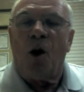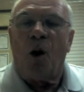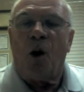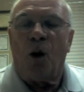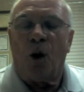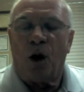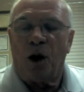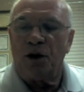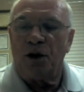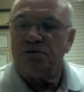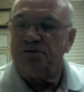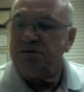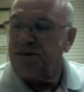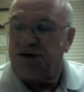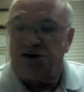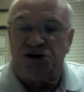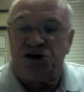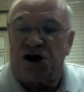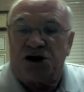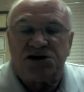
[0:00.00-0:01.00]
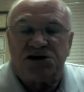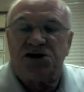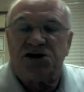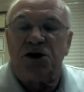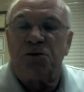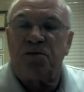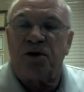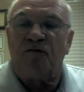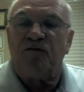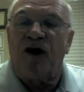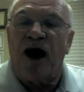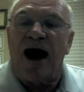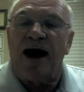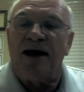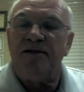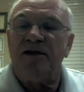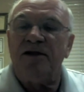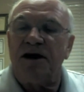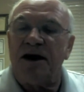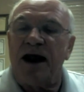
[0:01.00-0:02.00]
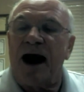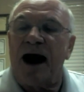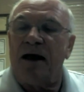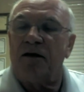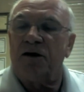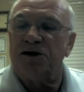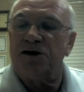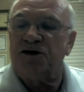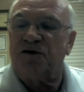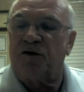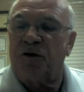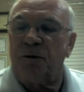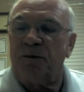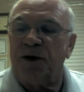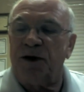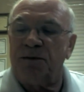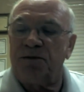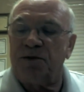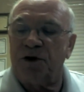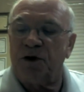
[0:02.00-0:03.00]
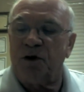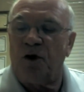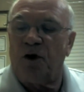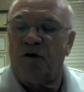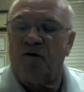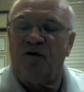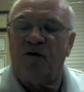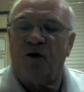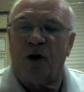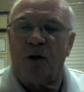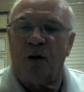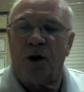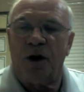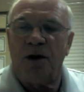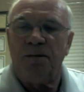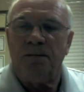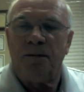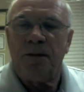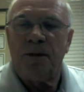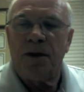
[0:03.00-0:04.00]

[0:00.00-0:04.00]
or just to provide the knowledge for people to go forward.